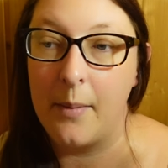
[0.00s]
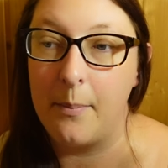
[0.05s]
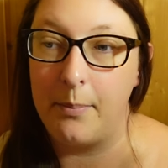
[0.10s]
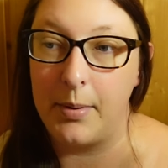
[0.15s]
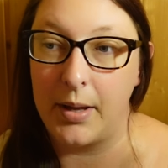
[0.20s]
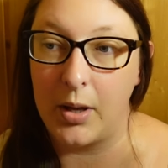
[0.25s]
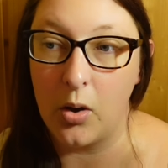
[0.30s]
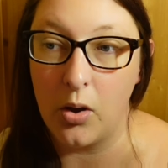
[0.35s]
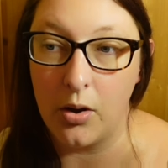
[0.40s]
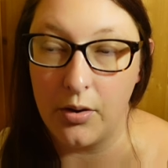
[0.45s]

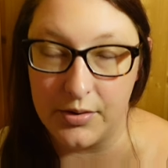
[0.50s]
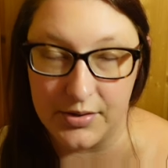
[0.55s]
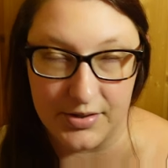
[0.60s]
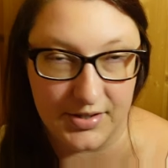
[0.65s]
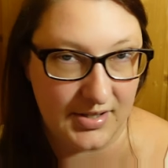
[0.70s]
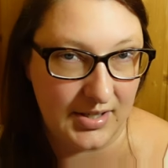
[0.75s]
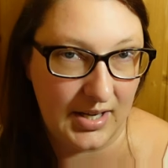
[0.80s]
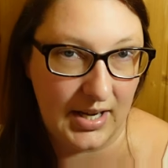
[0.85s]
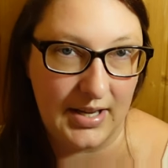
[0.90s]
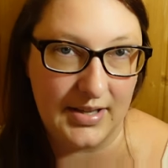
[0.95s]

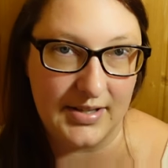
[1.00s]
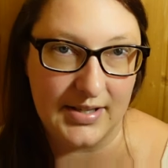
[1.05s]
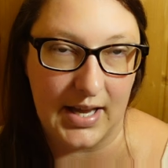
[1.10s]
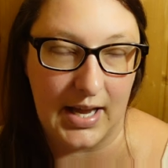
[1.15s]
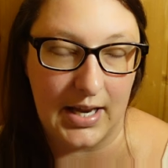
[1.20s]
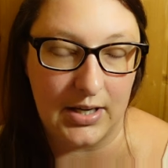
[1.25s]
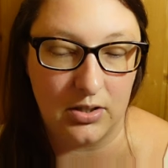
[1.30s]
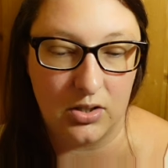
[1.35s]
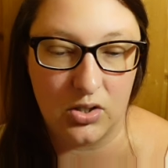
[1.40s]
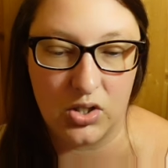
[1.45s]
because, he
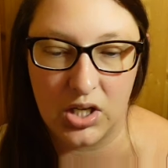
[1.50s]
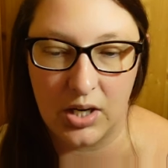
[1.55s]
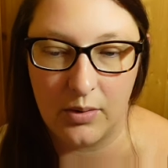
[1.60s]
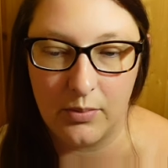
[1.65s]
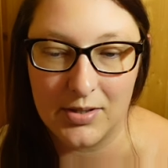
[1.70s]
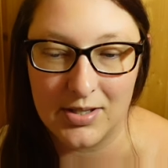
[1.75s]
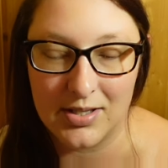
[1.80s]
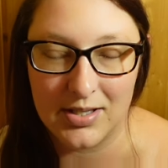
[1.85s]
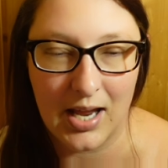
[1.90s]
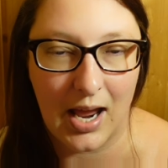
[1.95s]
said, she
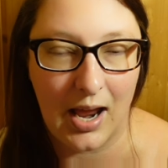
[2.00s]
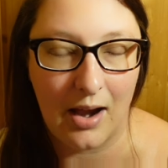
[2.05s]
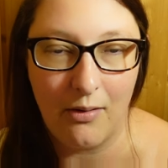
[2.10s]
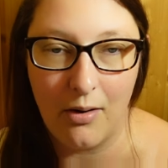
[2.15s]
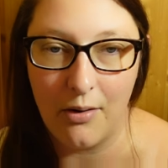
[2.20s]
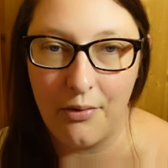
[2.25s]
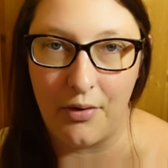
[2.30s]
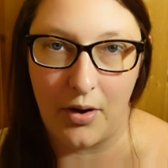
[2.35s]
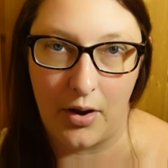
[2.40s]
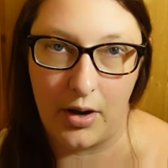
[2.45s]
was
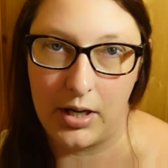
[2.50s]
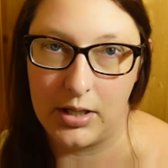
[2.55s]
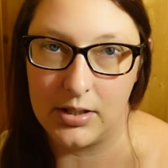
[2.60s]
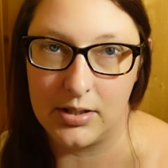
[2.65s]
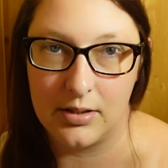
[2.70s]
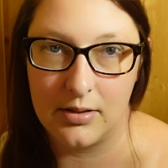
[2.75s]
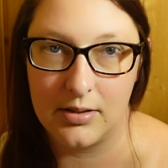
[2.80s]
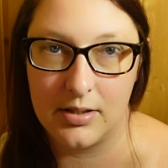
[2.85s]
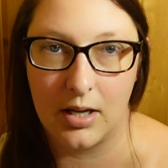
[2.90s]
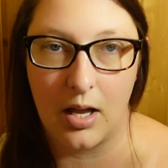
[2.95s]
terrified
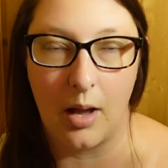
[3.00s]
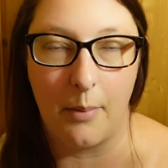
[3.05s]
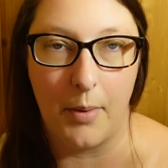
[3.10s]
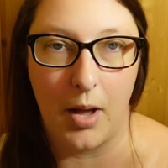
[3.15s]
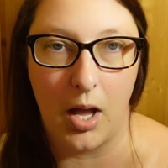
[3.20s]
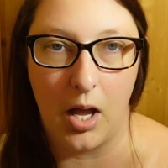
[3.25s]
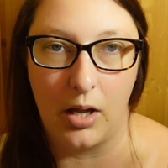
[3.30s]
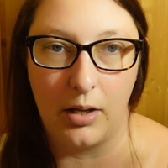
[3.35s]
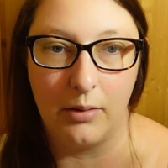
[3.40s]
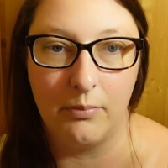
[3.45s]
to come
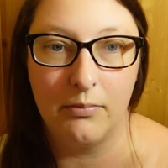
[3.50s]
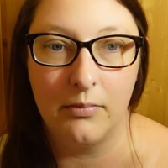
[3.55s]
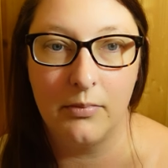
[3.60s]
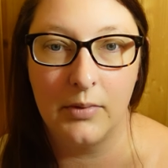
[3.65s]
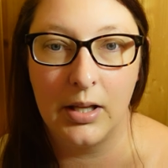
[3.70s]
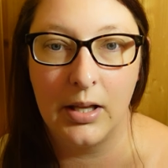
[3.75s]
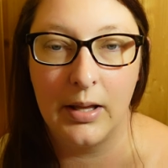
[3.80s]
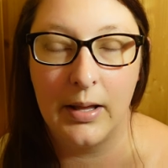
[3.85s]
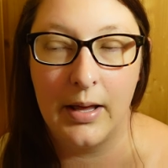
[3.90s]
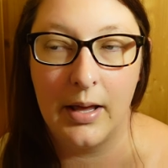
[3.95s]
home
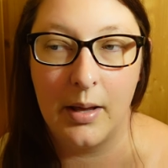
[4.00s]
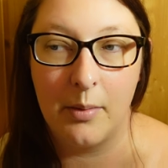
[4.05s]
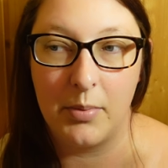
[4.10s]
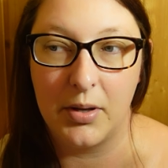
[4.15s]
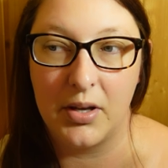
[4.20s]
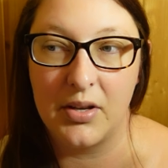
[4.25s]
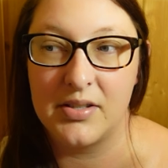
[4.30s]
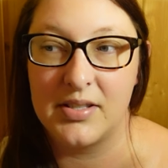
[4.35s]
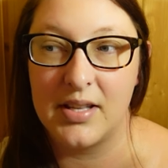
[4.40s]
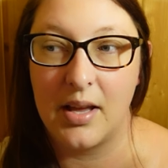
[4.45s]

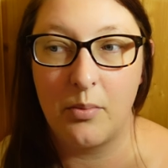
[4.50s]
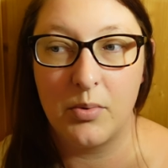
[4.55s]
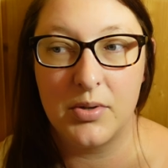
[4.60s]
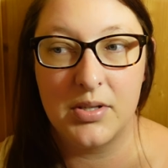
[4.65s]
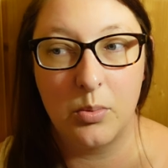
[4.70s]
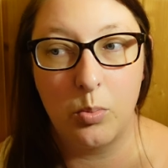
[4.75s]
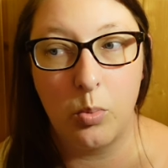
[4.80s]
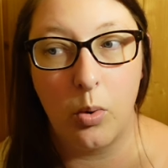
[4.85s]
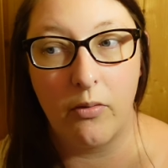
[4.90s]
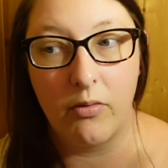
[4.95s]
because there was
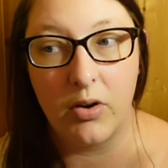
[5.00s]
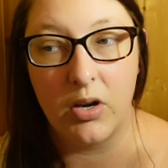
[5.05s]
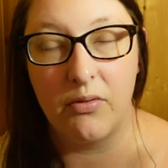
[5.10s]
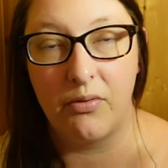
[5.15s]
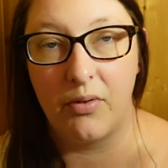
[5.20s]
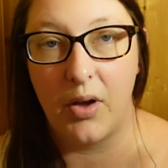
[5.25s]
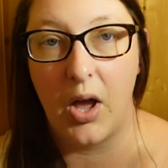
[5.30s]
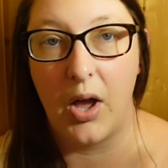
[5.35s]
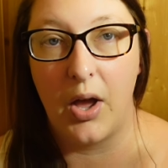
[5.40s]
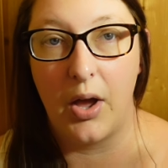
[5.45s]
a warrant
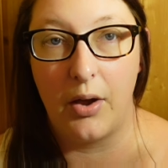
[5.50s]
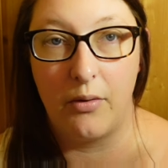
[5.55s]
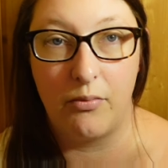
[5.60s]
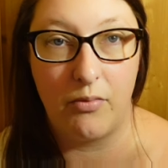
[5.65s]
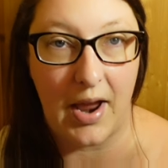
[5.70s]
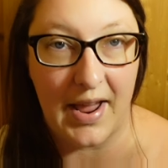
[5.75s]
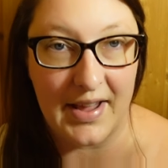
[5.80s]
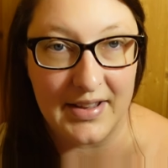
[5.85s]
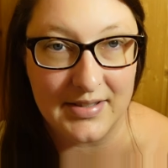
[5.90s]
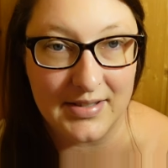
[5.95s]
for her
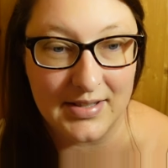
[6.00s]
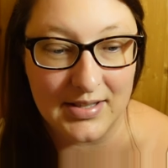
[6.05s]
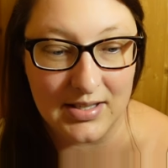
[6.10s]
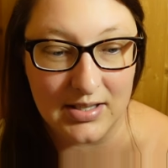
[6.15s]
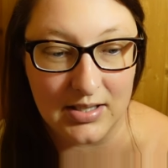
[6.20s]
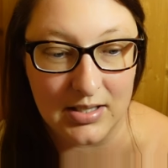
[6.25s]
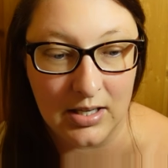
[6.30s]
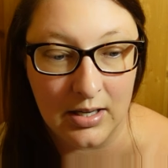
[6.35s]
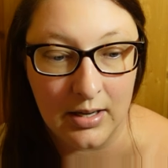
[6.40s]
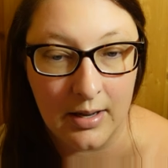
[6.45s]

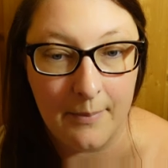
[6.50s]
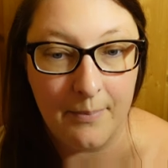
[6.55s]
arrest.